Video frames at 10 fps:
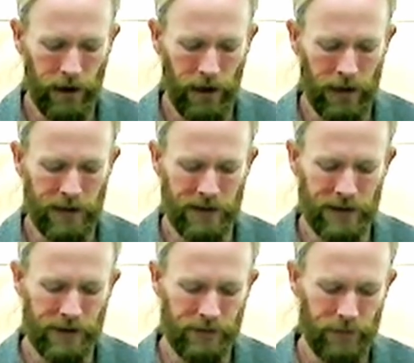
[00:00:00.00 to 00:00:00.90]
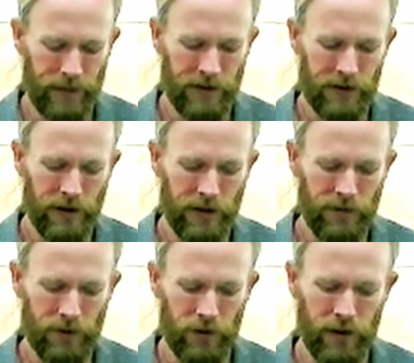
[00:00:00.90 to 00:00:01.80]
as history
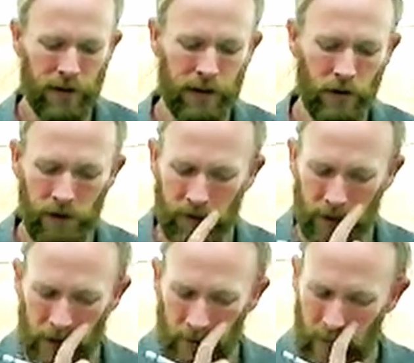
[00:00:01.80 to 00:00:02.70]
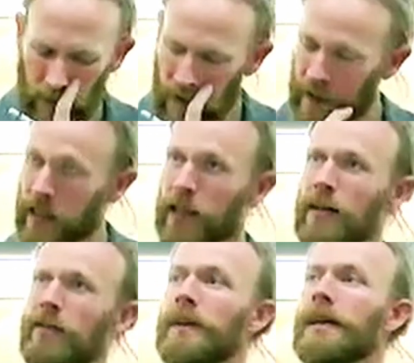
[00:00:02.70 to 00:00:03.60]
unfolded, the only thing that people could think
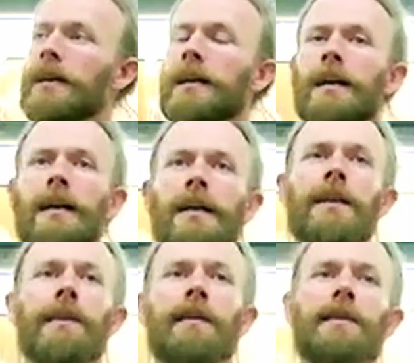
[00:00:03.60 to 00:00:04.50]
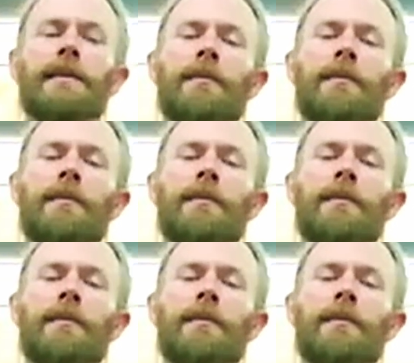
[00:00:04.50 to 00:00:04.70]
of in the